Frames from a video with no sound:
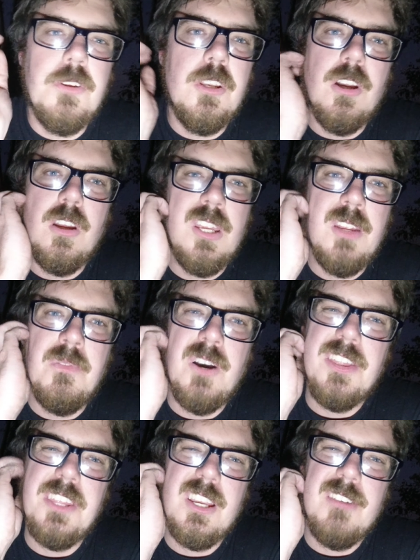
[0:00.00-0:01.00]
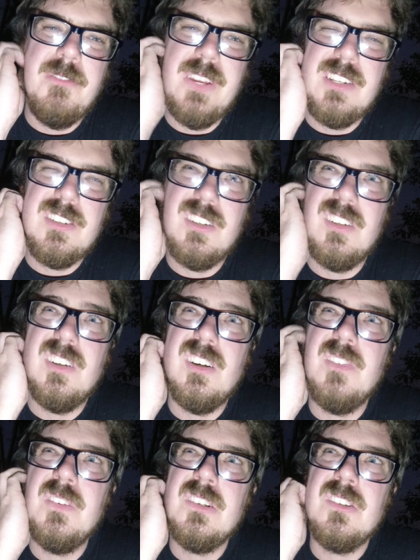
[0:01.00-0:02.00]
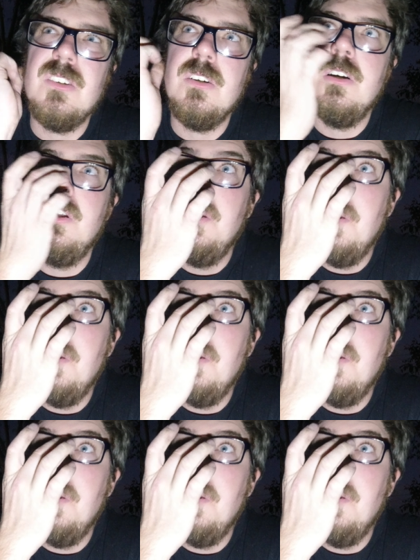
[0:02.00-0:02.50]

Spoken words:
of you know him. I think I've mentioned it, I'm not sure.